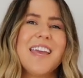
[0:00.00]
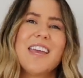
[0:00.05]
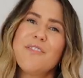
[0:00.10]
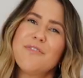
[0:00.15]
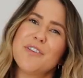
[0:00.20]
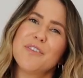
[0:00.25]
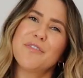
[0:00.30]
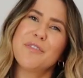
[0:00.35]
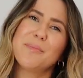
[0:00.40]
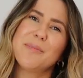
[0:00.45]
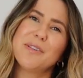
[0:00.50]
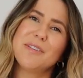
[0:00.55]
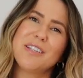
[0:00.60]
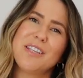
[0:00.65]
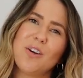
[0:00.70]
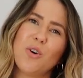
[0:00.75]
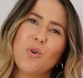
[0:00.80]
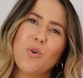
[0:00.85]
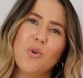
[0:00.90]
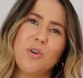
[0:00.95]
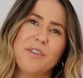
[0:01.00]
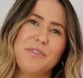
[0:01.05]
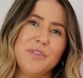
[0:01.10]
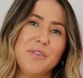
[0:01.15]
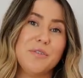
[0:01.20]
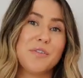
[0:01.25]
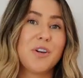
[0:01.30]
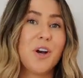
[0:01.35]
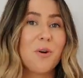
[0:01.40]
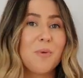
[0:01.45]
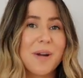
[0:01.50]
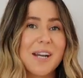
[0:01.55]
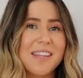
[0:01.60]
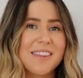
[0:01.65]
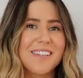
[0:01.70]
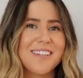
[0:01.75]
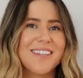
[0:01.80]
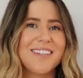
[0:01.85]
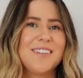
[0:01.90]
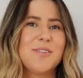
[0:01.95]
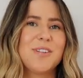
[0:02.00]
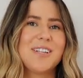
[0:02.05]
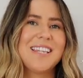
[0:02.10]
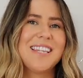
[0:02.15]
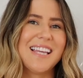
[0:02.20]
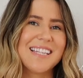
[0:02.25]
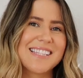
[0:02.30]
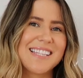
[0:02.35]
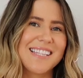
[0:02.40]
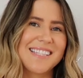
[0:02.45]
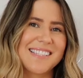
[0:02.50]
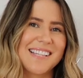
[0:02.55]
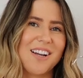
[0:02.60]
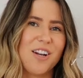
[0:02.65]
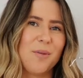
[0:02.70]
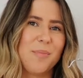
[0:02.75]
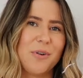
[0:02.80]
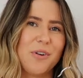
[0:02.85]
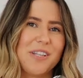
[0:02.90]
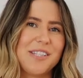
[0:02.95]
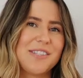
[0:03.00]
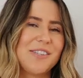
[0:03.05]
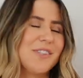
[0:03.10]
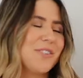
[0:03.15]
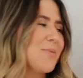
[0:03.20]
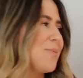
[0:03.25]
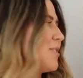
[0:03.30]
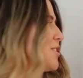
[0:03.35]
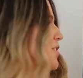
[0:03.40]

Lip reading: If you're familiar or if you've got one of the classic Zara bodysuits,